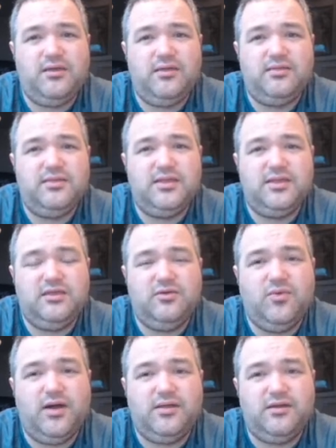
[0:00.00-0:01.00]
that you
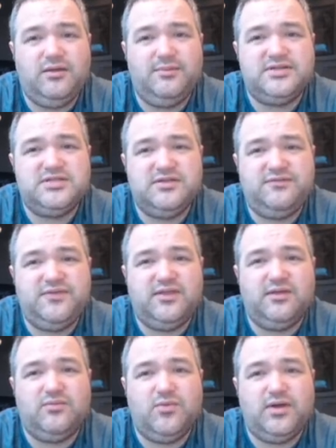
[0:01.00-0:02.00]
want your image to
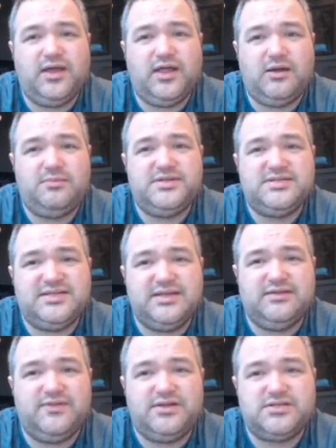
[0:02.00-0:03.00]
fill
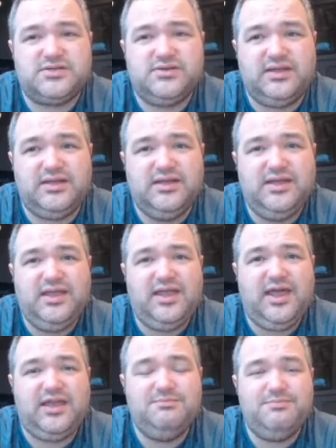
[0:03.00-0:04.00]
100% of their screen,
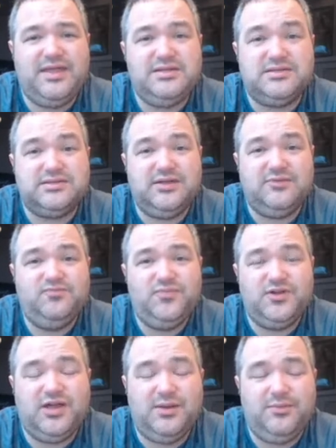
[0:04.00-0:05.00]
and mentally
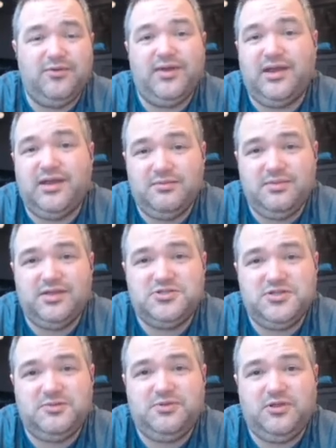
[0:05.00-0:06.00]
you're going to be ready to be a
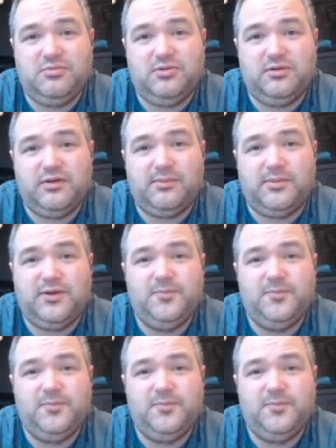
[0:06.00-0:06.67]
GPU programmer.